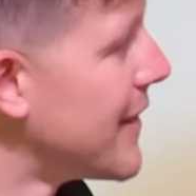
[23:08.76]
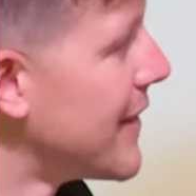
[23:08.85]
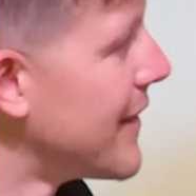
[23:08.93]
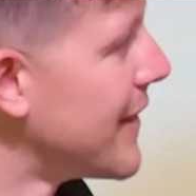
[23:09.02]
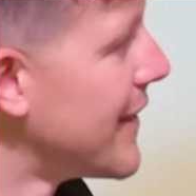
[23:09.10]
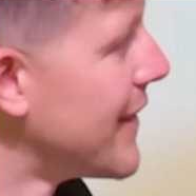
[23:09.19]

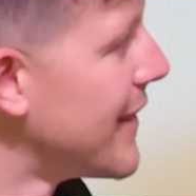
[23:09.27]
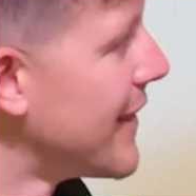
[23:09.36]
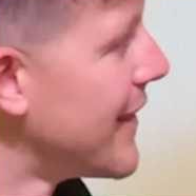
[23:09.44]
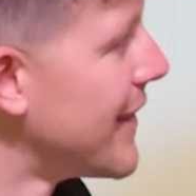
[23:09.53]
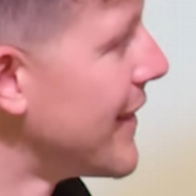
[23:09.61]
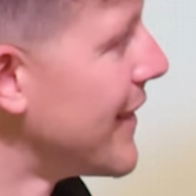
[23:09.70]

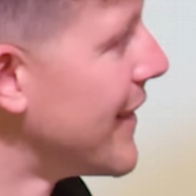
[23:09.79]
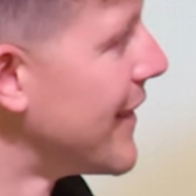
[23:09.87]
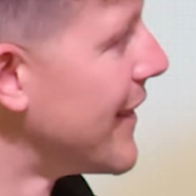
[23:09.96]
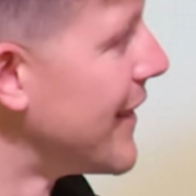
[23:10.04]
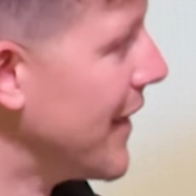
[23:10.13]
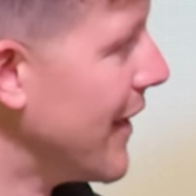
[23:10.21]

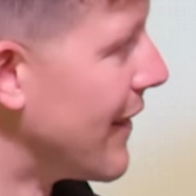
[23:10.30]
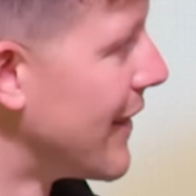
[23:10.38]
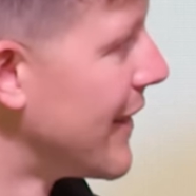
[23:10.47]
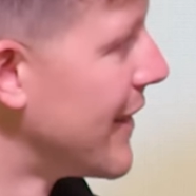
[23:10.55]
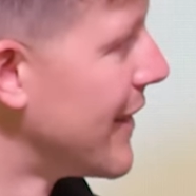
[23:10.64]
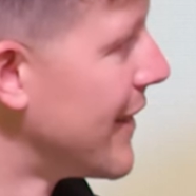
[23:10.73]

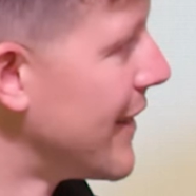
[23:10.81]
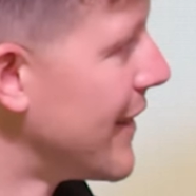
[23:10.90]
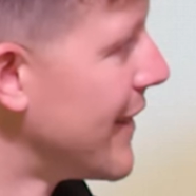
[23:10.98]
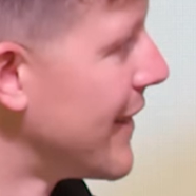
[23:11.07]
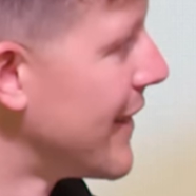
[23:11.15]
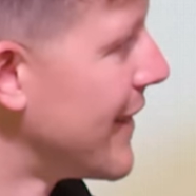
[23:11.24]

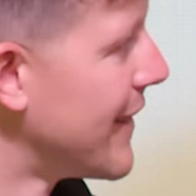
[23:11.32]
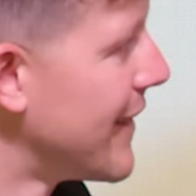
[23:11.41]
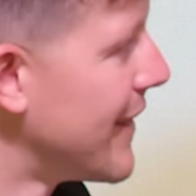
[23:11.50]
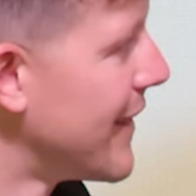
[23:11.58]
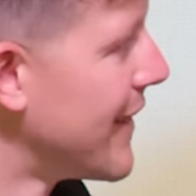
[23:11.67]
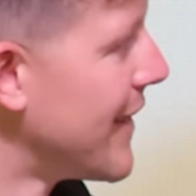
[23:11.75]

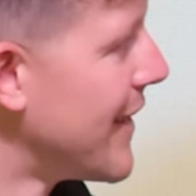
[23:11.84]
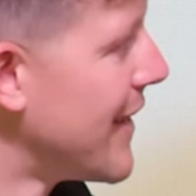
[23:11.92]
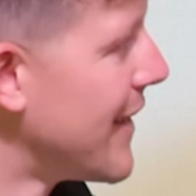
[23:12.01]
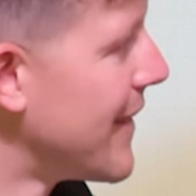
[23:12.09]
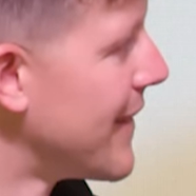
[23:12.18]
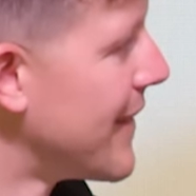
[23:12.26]

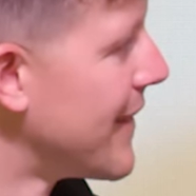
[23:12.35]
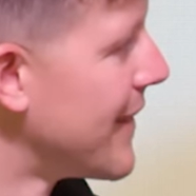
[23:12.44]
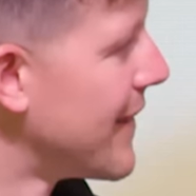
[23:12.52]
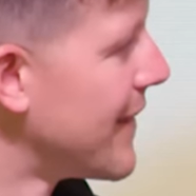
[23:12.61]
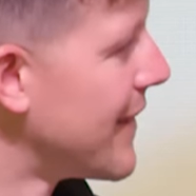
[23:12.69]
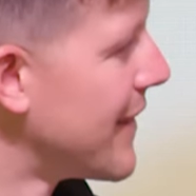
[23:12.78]

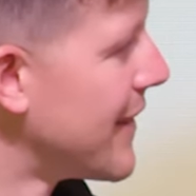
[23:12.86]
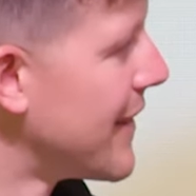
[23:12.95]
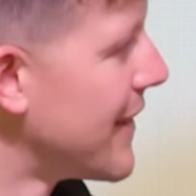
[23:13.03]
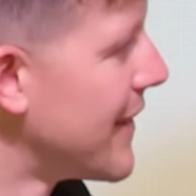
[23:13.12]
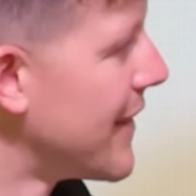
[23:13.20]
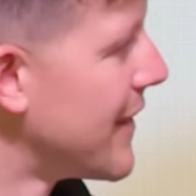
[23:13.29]

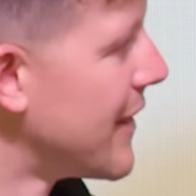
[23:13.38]
(silent)